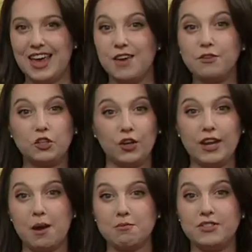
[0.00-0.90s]
If a tree
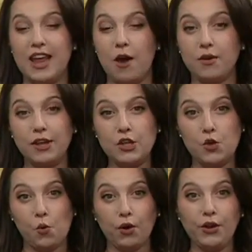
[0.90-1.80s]
comes down in
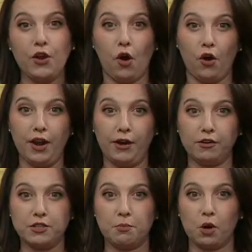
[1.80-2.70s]
your yard,
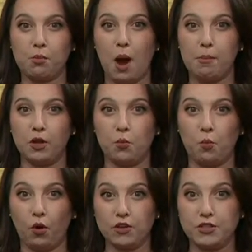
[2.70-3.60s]
Harrisonburg Public
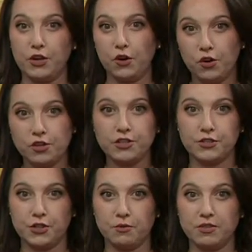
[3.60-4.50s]
Works
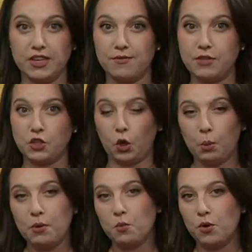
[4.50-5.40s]
encourages you to give its
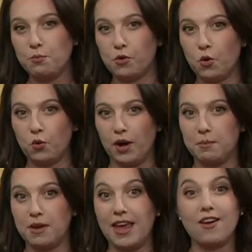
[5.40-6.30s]
Urban Wood
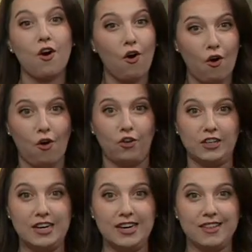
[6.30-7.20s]
Program a call.
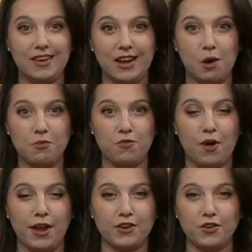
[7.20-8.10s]
They can help you
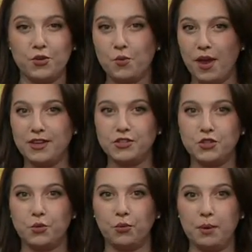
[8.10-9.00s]
find new ways
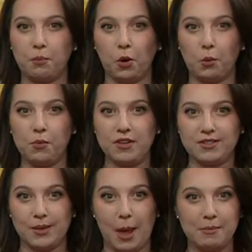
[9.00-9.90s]
to repurpose
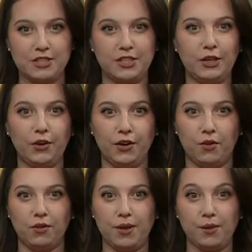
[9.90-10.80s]
that
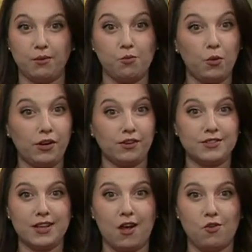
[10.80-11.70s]
material either for
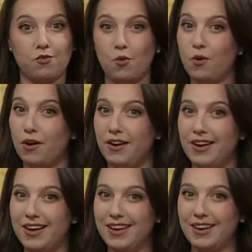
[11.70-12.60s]
yourself or
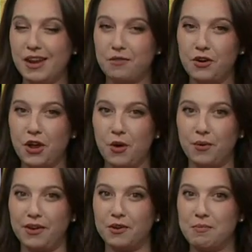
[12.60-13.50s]
you never know,
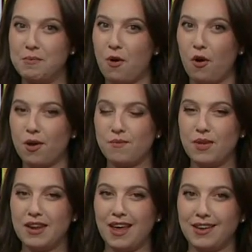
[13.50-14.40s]
it could be part of
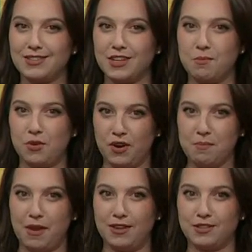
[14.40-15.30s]
the next
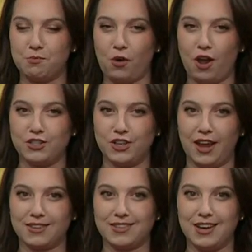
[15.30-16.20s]
community-based
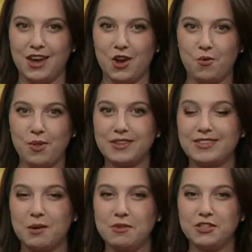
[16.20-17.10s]
project. With this
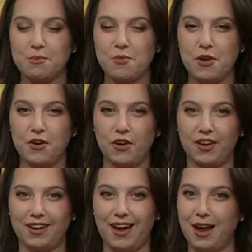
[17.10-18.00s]
Tell Me Something
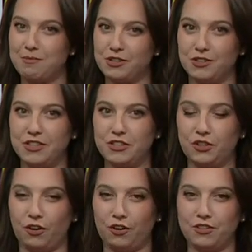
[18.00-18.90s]
Good, I'm Chelsea
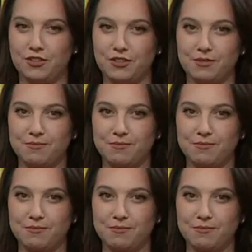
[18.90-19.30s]
Church.